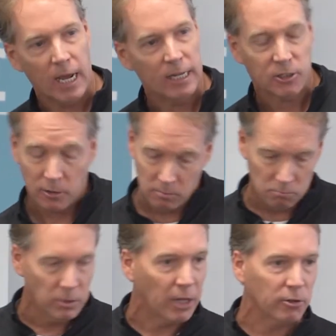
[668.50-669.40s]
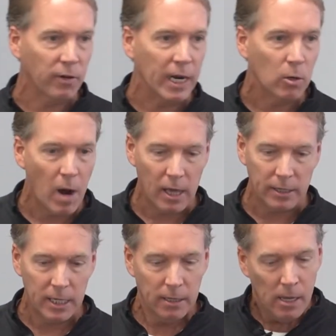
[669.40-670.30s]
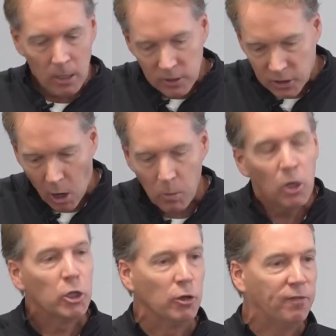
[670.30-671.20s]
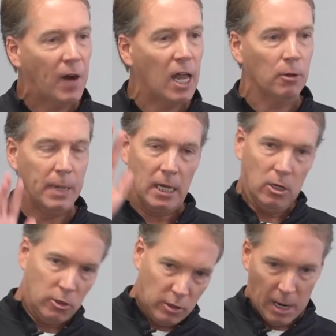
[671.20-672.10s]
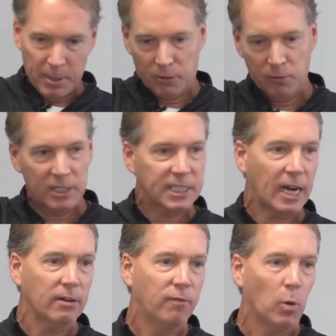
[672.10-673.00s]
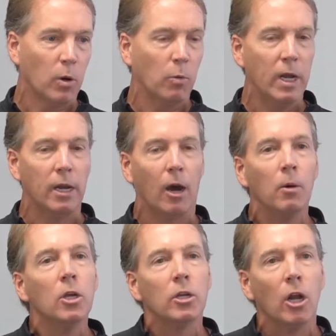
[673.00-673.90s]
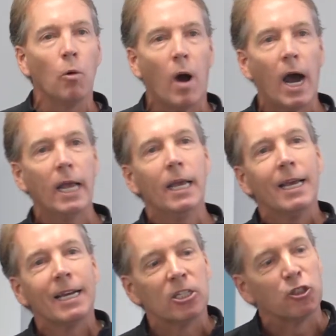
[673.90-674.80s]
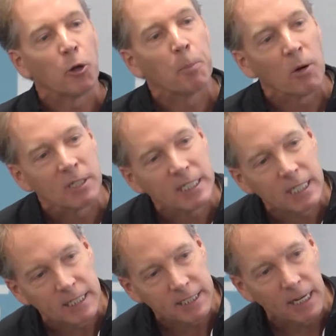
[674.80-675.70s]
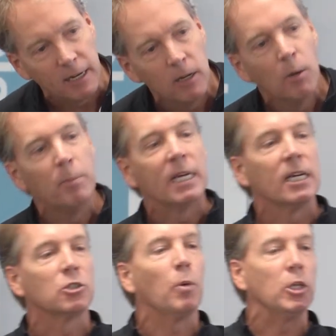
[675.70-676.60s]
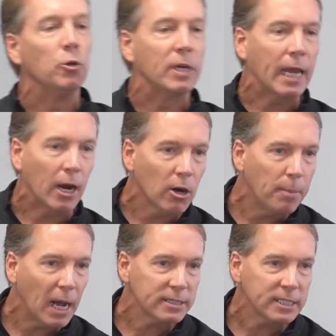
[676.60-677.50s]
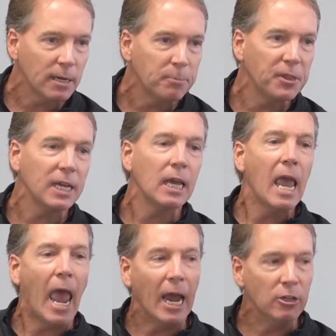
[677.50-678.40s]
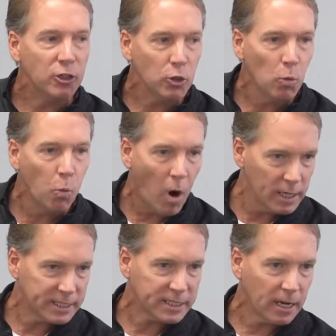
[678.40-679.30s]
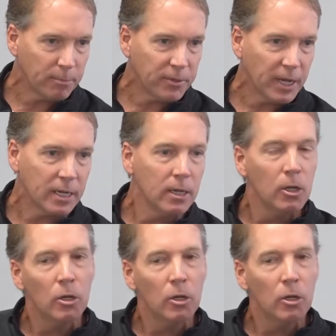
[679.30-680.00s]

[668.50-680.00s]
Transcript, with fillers: answer, another great quality. So you follow me. You come in through the second floor window. You know why? Because you're persistent. Because when you care about something and you want something,